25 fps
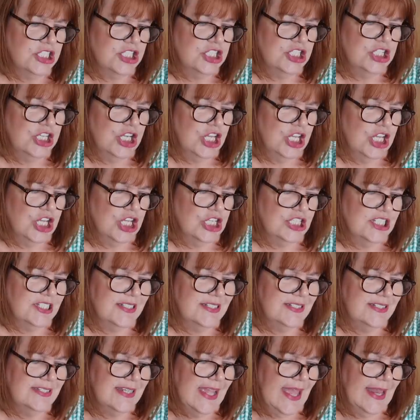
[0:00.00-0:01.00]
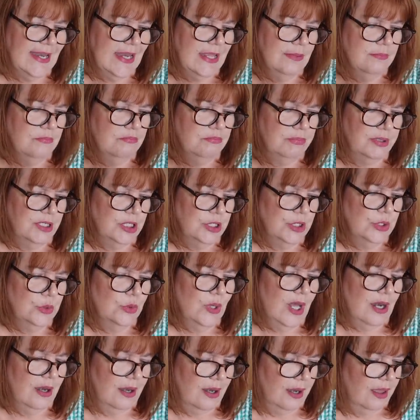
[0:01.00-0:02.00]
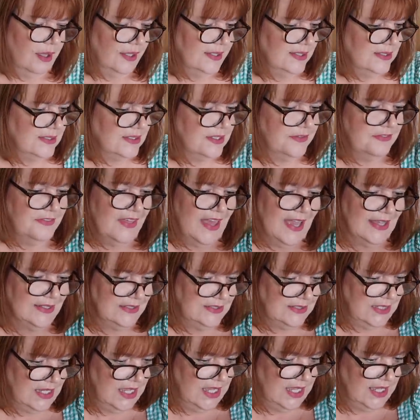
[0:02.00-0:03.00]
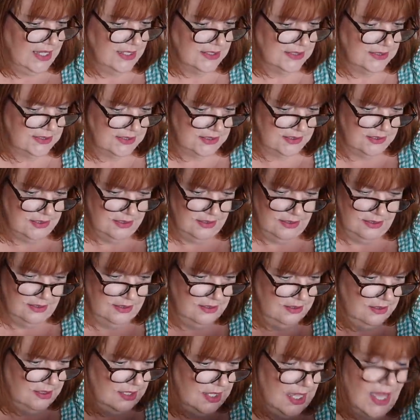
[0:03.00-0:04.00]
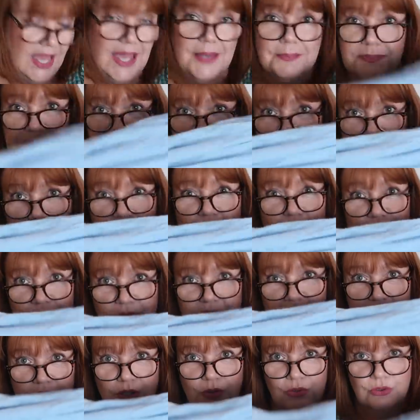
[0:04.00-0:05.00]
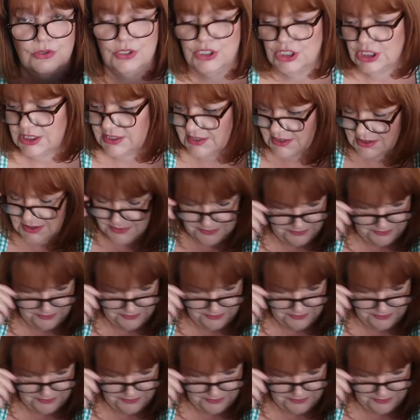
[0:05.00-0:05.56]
shirt, denim blue light. That is absolutely gorgeous.